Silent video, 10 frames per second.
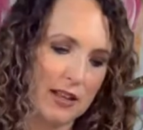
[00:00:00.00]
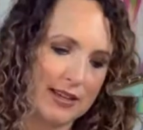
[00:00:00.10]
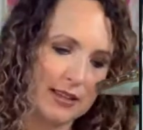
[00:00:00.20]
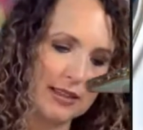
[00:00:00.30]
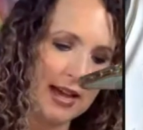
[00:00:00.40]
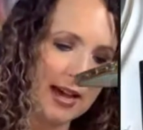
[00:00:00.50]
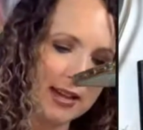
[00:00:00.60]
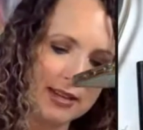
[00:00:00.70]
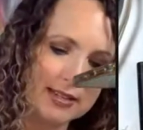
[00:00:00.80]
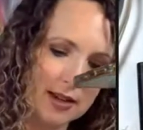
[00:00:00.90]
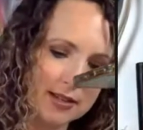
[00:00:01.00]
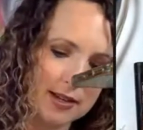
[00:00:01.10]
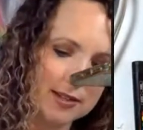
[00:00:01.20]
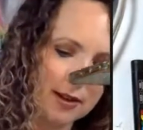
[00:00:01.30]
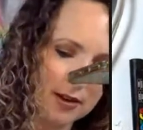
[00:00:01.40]
like a line and dot,
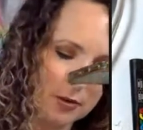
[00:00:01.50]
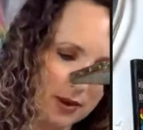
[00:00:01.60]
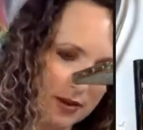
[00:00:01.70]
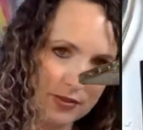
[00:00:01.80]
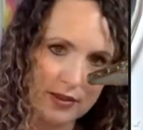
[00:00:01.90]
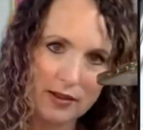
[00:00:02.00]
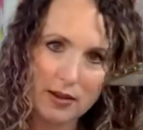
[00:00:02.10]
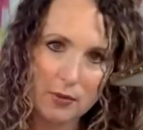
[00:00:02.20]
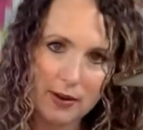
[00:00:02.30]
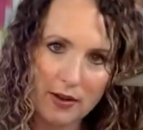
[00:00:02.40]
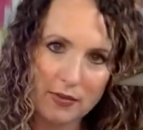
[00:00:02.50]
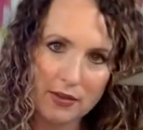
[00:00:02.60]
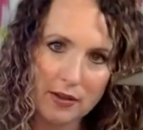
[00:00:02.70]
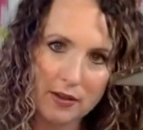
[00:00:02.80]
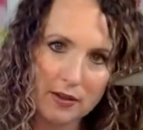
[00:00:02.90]
dot, dot around
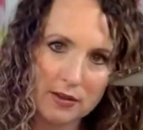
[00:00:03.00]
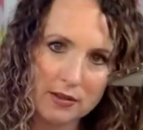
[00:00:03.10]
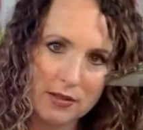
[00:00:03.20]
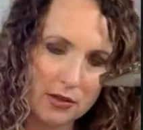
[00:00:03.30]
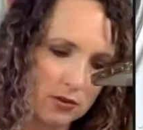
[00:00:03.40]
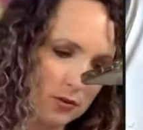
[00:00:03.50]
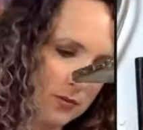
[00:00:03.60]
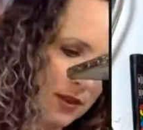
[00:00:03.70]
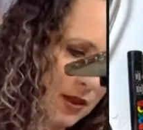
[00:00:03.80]
the circle.